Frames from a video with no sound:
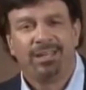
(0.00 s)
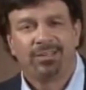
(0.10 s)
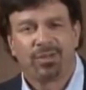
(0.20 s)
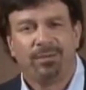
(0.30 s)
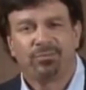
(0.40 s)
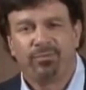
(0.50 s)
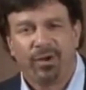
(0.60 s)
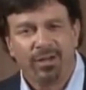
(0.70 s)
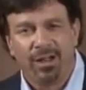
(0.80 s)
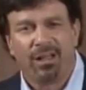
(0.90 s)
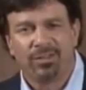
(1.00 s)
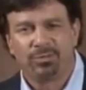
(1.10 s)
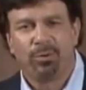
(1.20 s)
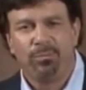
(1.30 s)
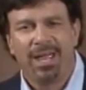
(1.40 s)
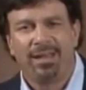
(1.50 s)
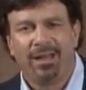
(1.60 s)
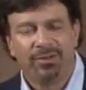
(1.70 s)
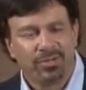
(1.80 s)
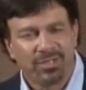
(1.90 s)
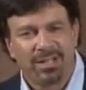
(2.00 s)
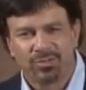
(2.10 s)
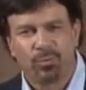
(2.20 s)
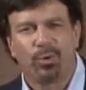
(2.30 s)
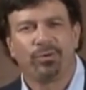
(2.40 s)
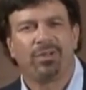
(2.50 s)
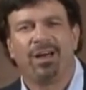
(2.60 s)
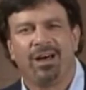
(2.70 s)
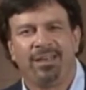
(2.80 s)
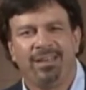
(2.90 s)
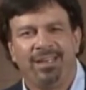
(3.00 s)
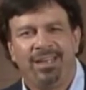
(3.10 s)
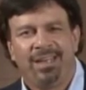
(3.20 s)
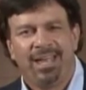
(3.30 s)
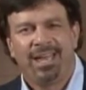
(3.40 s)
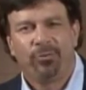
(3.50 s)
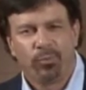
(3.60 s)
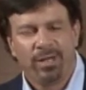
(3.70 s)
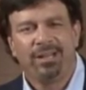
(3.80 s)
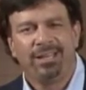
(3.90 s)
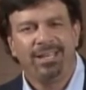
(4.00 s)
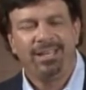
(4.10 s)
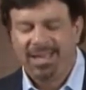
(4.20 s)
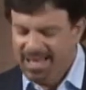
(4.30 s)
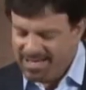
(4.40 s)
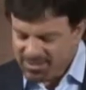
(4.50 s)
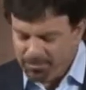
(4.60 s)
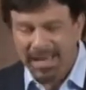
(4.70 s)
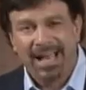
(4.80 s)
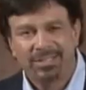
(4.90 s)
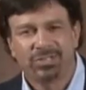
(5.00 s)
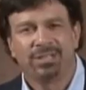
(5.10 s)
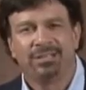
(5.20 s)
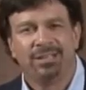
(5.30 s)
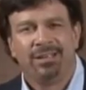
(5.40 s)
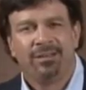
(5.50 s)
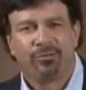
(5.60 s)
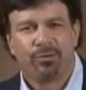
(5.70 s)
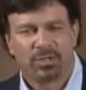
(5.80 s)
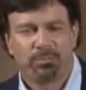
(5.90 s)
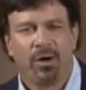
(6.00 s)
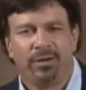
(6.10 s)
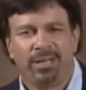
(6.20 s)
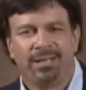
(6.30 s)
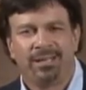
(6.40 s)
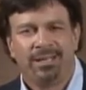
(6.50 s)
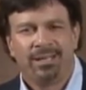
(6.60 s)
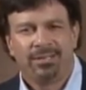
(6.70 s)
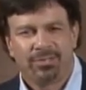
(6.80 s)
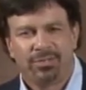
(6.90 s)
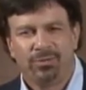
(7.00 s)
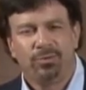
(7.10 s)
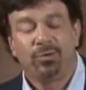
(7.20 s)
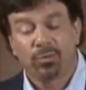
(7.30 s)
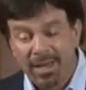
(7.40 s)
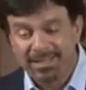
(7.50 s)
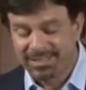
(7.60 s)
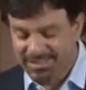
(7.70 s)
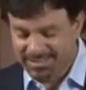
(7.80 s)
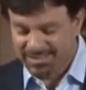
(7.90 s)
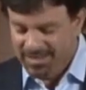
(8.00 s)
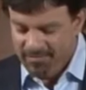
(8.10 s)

Tom's a very knowledgeable man, understands the Word of God, and really has a passion for responding to crises.